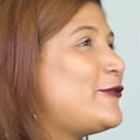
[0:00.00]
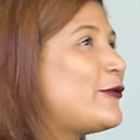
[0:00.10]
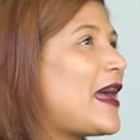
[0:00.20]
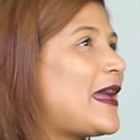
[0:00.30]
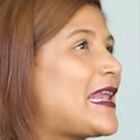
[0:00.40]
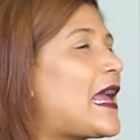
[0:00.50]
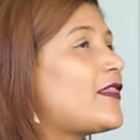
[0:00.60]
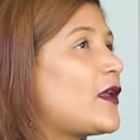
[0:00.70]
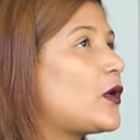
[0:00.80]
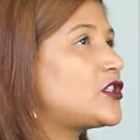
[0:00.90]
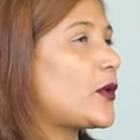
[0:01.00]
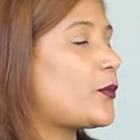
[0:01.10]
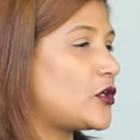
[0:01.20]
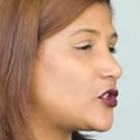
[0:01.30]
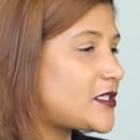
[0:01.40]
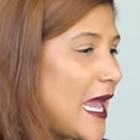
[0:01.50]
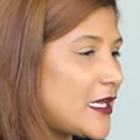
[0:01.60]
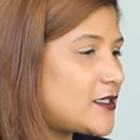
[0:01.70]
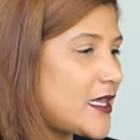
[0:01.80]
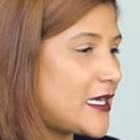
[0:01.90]
You uh, and I think what's so important, just to
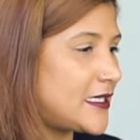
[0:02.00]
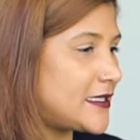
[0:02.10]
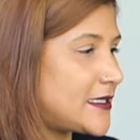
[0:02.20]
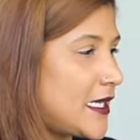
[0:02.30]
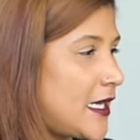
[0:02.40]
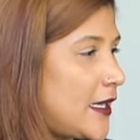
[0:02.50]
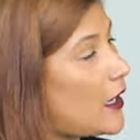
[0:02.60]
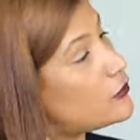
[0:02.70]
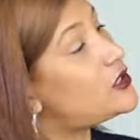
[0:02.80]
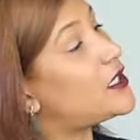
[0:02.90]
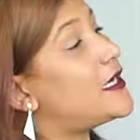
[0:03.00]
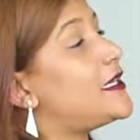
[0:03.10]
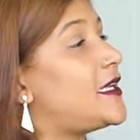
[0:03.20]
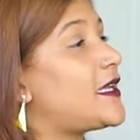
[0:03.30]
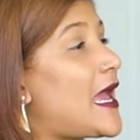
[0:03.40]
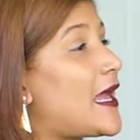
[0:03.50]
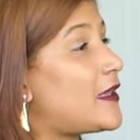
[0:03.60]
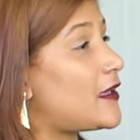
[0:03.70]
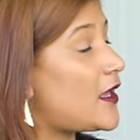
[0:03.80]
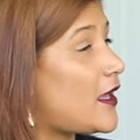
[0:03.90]
add to that, is uh, our journey
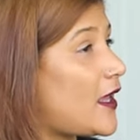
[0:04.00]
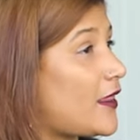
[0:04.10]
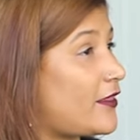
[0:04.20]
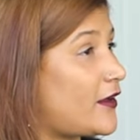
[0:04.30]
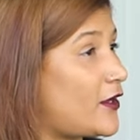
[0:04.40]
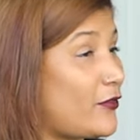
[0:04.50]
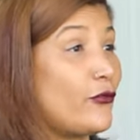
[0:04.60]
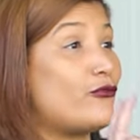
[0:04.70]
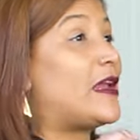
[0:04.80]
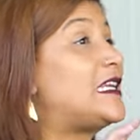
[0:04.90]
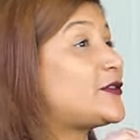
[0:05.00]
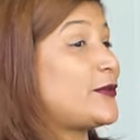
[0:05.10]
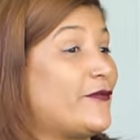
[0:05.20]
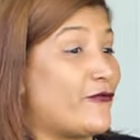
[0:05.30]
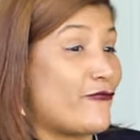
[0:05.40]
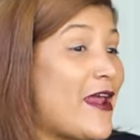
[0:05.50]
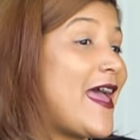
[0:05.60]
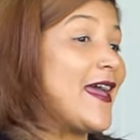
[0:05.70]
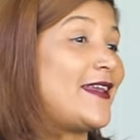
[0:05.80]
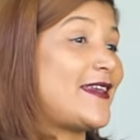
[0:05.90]
and. The, the race we've
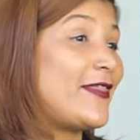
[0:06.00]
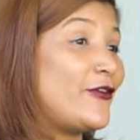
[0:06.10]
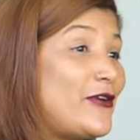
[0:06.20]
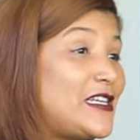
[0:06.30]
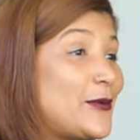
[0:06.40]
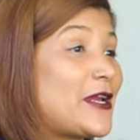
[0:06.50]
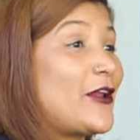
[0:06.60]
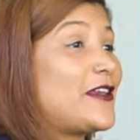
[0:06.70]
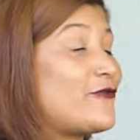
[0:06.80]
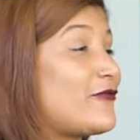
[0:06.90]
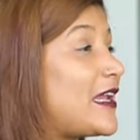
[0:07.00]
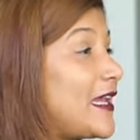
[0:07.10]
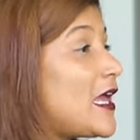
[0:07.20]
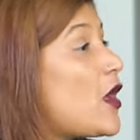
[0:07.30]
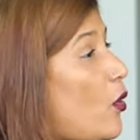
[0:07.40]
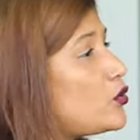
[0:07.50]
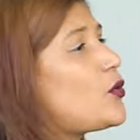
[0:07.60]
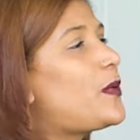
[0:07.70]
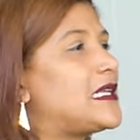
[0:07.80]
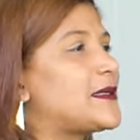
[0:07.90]
ran and the race we're currently running
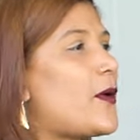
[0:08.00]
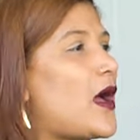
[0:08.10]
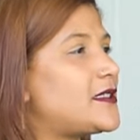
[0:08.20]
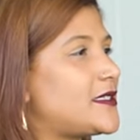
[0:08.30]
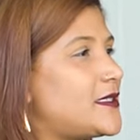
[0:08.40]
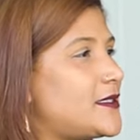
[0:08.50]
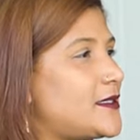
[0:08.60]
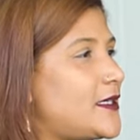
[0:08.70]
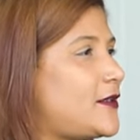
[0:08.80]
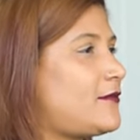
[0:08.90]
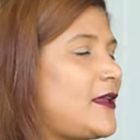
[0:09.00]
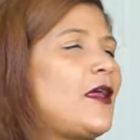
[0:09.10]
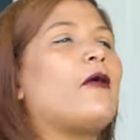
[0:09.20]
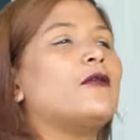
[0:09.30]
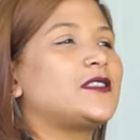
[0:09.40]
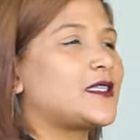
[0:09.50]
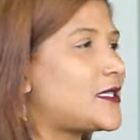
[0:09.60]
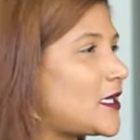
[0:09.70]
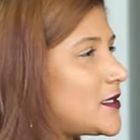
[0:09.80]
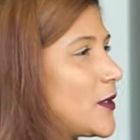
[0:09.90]
also plays a part in, in, in our own
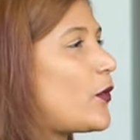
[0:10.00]
success